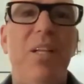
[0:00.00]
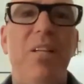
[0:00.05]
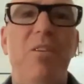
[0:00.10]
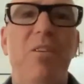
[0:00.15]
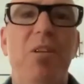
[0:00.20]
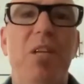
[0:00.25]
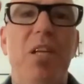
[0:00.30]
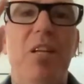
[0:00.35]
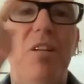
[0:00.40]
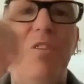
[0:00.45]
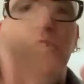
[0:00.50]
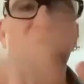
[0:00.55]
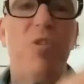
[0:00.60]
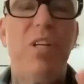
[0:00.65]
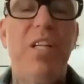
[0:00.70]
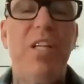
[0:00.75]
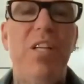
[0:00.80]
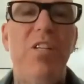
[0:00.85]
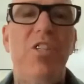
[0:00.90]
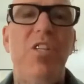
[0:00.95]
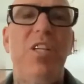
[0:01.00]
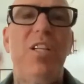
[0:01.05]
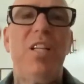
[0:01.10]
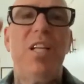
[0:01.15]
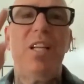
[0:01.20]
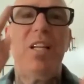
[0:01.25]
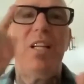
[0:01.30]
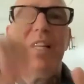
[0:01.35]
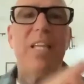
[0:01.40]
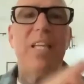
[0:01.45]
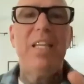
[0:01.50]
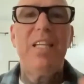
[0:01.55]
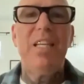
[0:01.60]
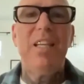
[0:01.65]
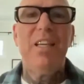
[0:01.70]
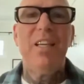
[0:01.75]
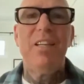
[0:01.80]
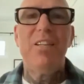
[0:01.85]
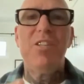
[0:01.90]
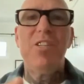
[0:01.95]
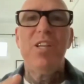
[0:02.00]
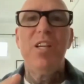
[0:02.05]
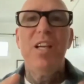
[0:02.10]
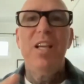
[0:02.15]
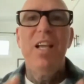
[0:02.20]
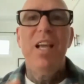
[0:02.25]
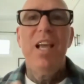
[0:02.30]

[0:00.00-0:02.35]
and you need a tradition and a lineage.